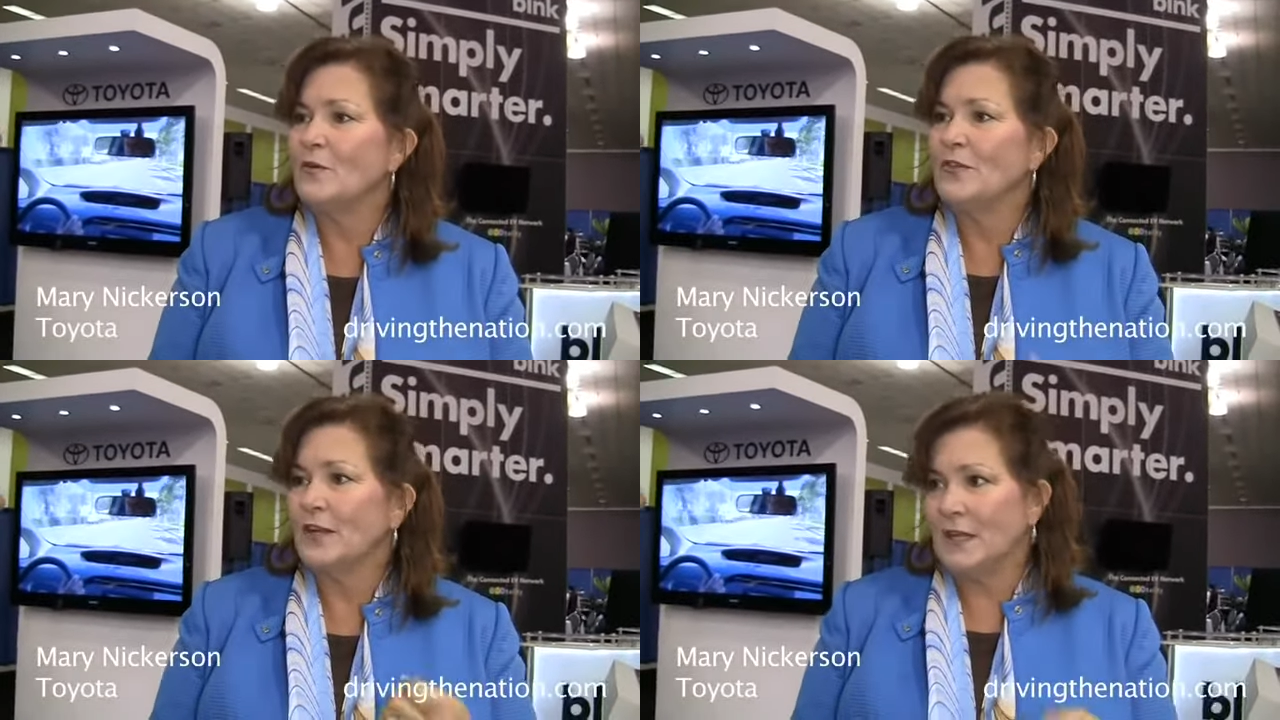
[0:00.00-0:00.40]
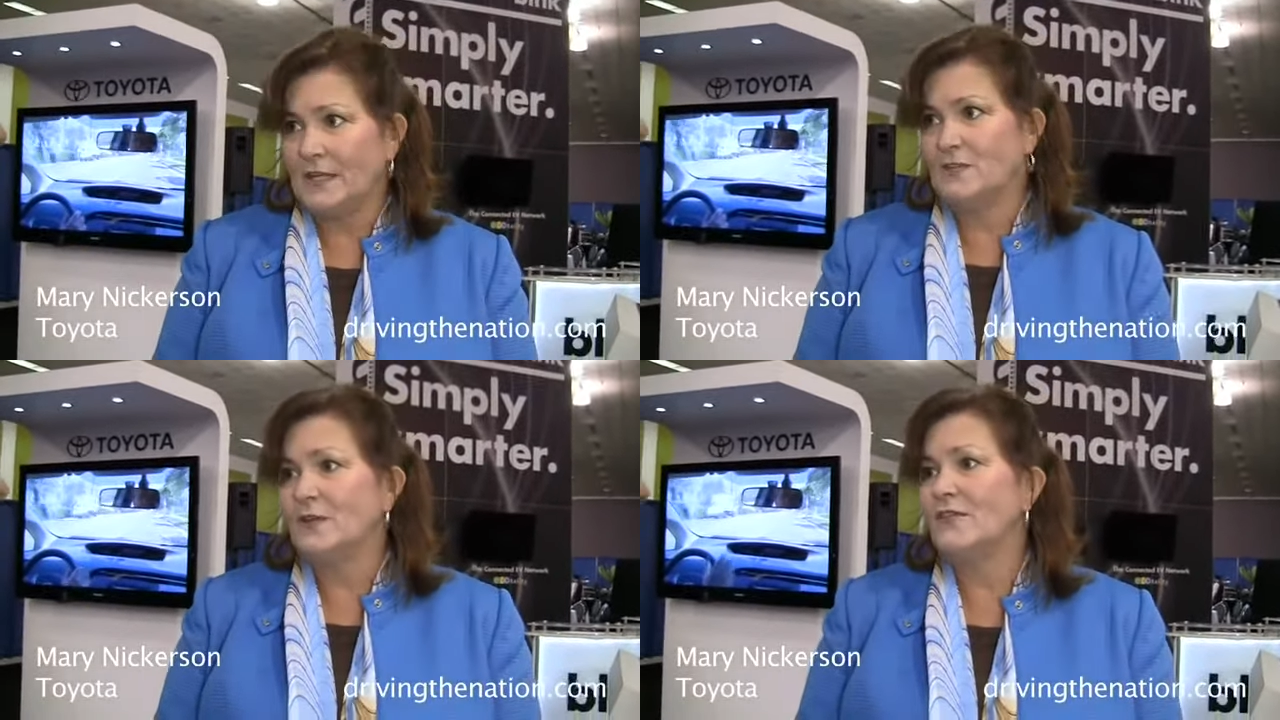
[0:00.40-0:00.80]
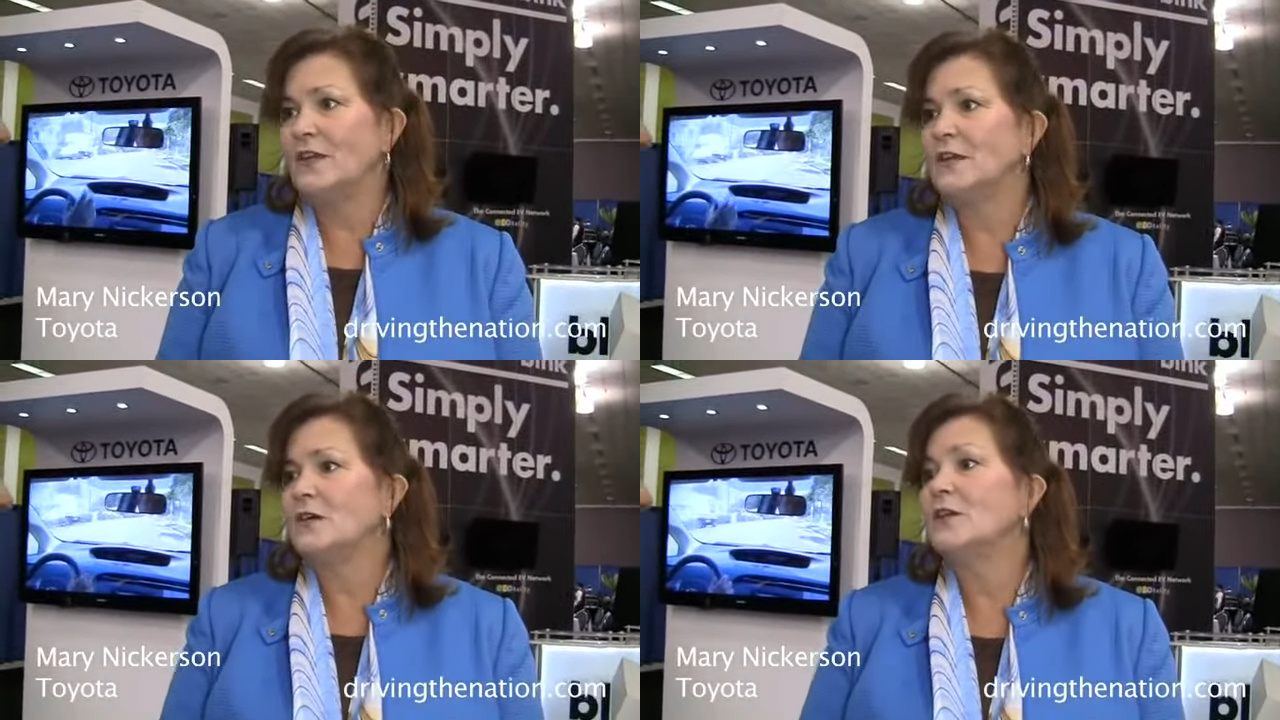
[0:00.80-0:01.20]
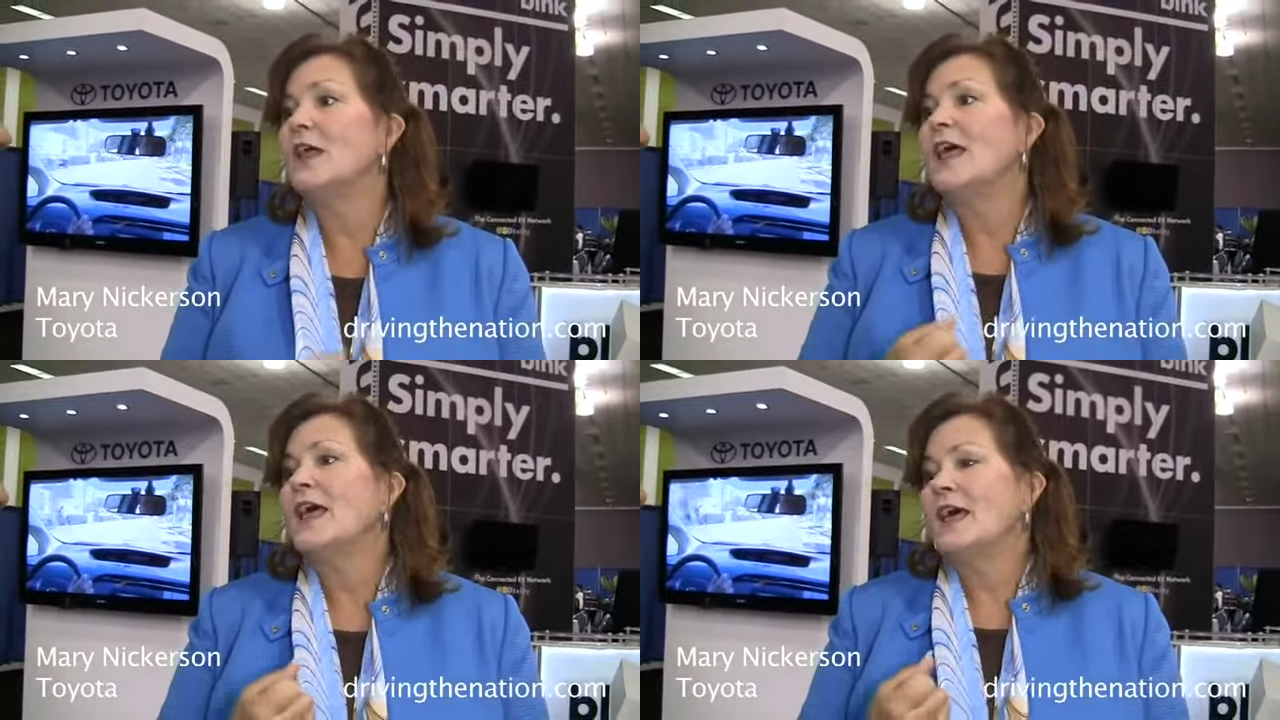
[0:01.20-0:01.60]
both an electric
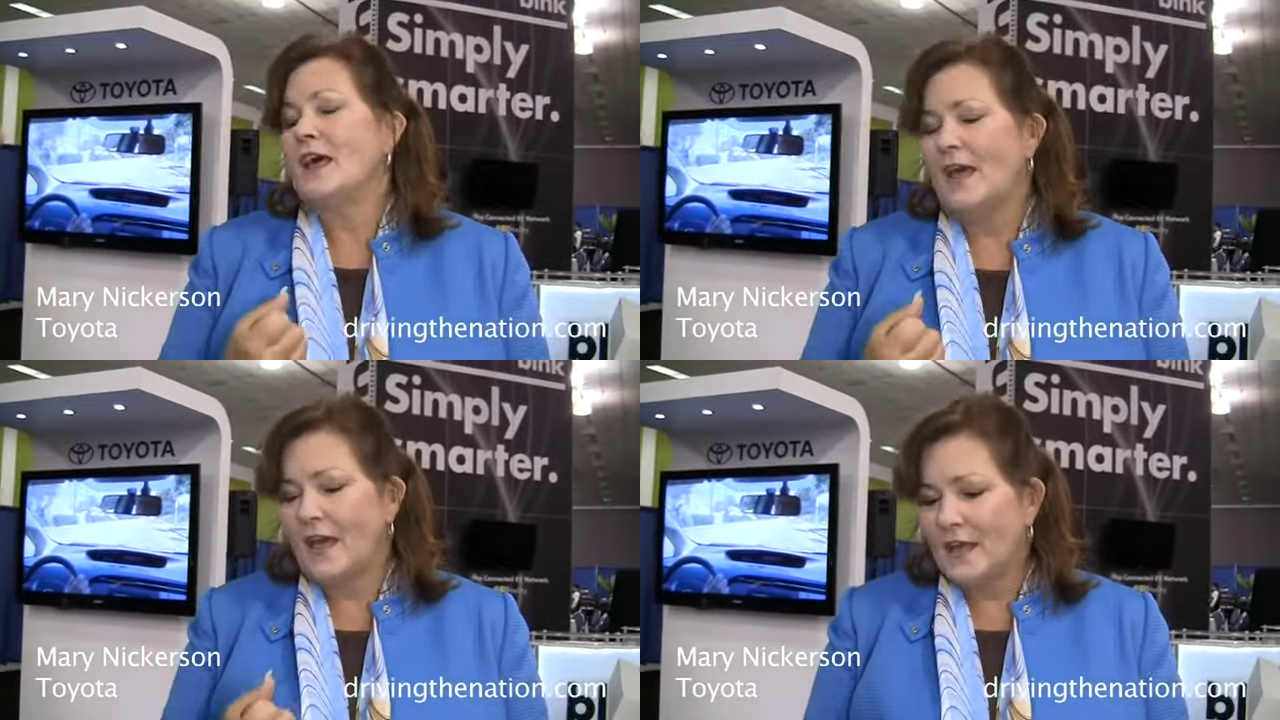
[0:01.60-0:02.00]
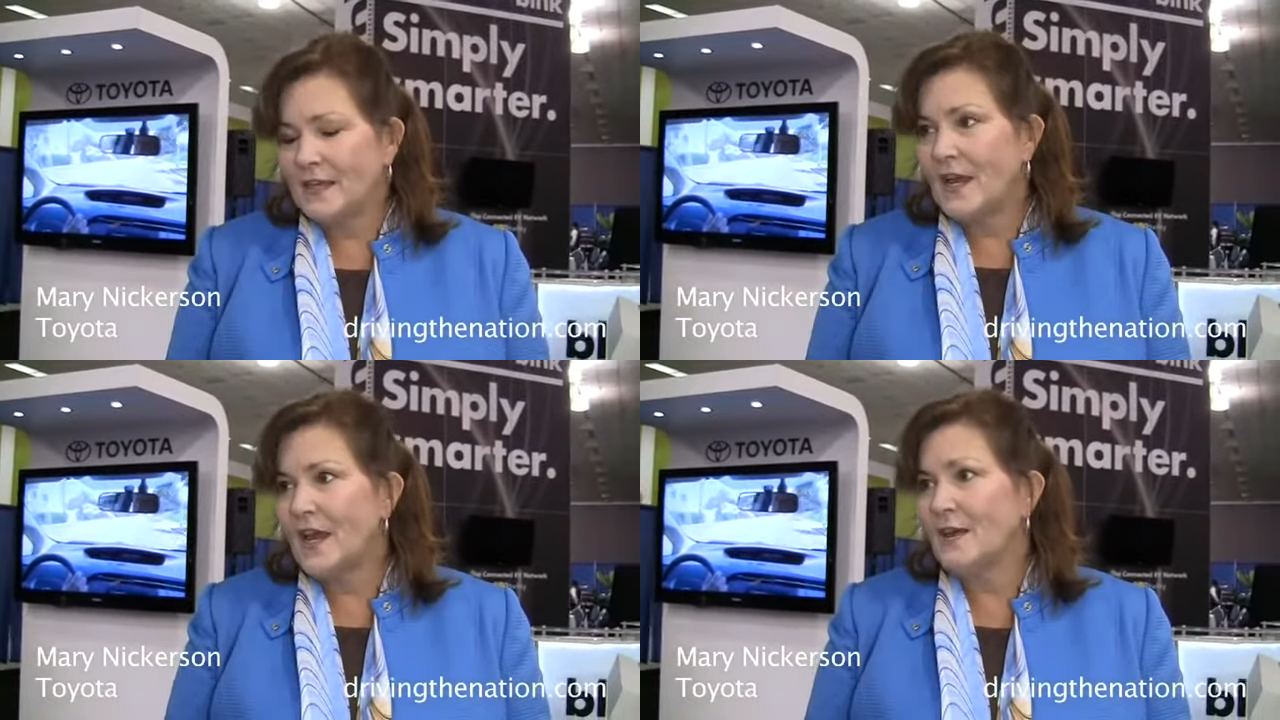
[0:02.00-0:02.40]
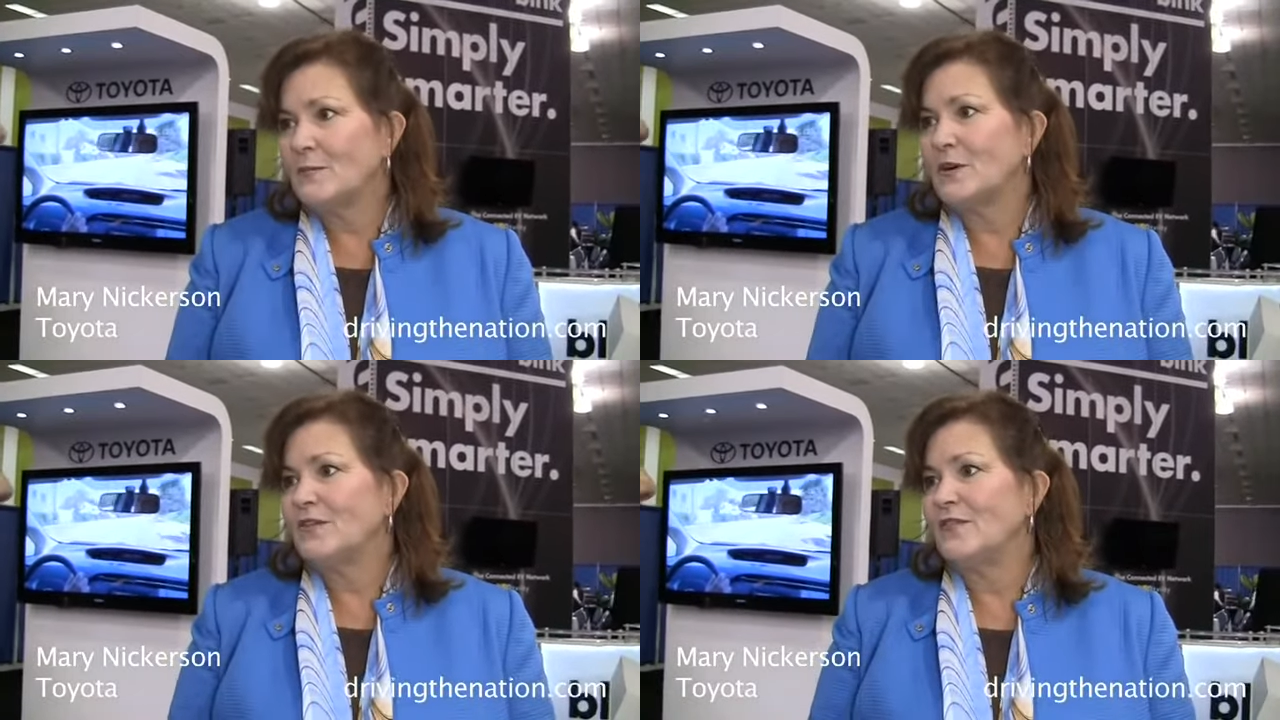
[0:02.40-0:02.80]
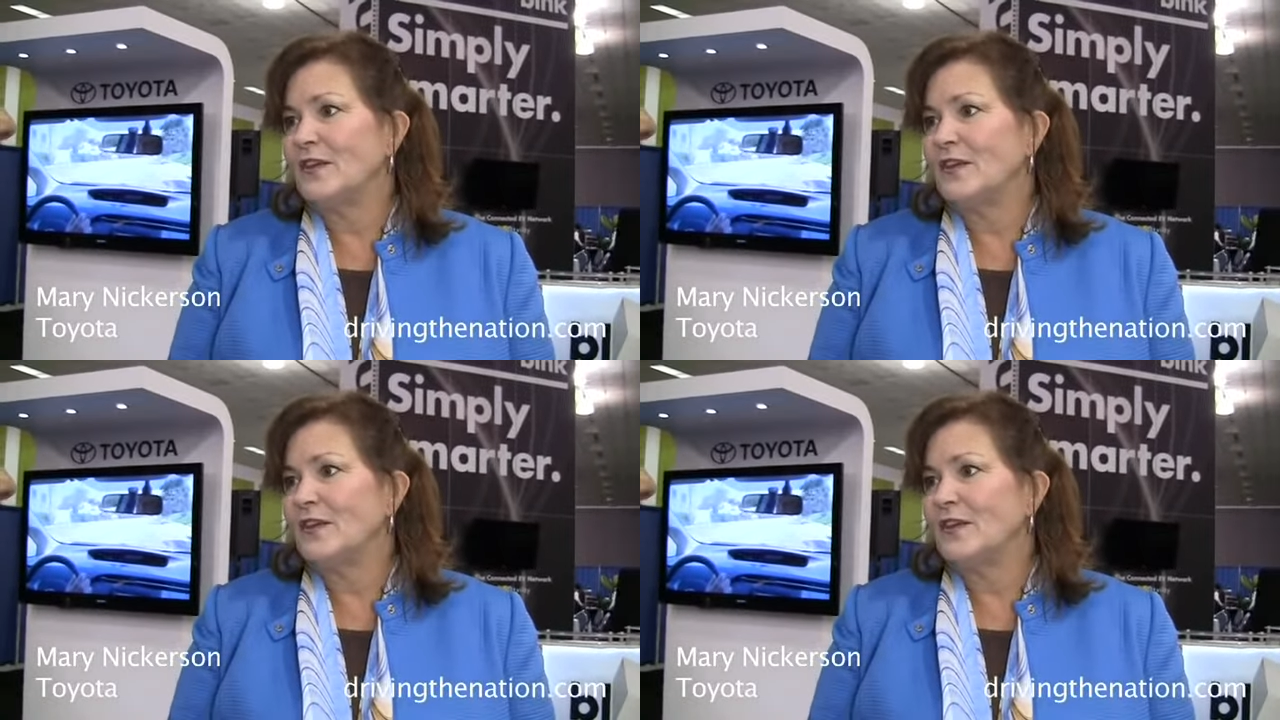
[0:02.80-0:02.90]
vehicle and a hybrid